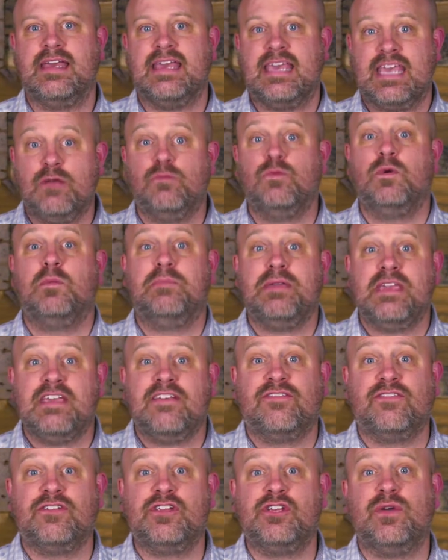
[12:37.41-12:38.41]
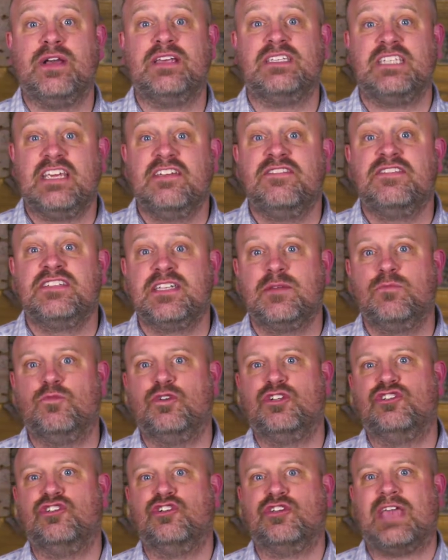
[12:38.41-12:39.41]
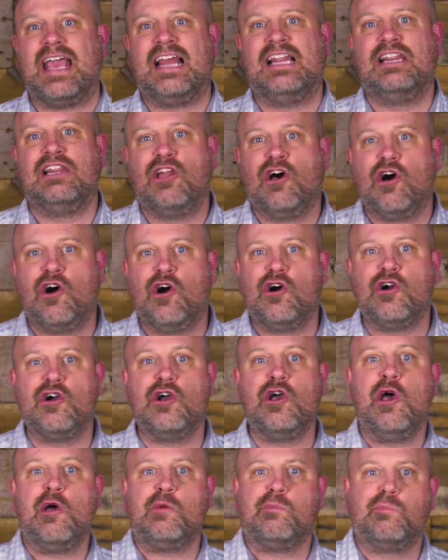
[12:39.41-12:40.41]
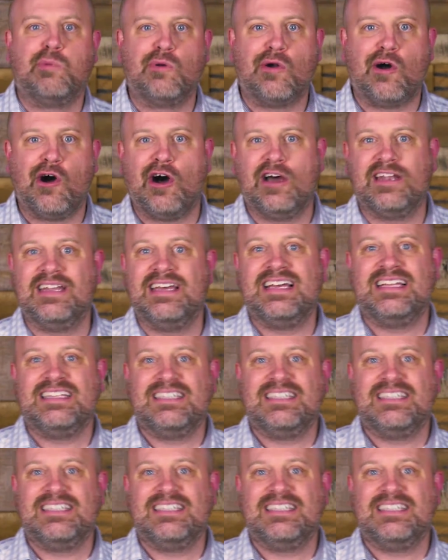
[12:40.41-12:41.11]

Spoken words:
It will be for you as if someone took a long, broad,